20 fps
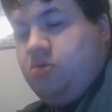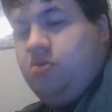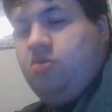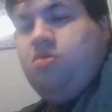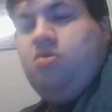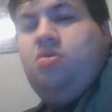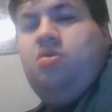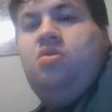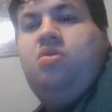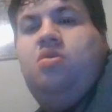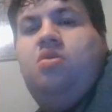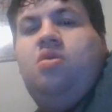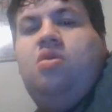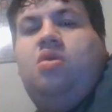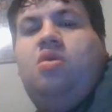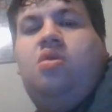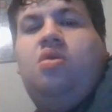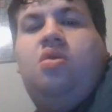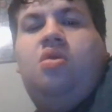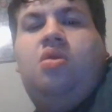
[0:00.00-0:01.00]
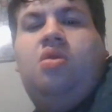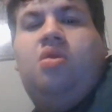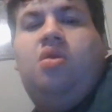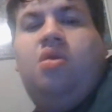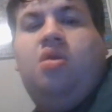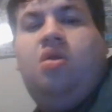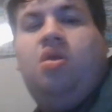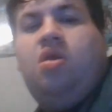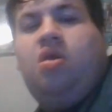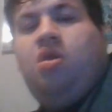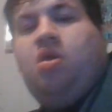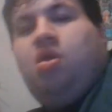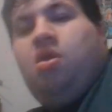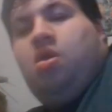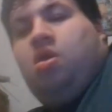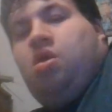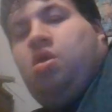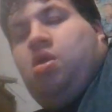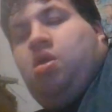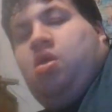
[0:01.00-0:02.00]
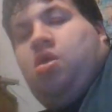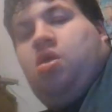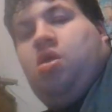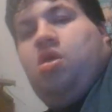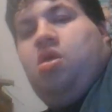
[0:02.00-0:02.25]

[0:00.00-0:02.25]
(no one is talking)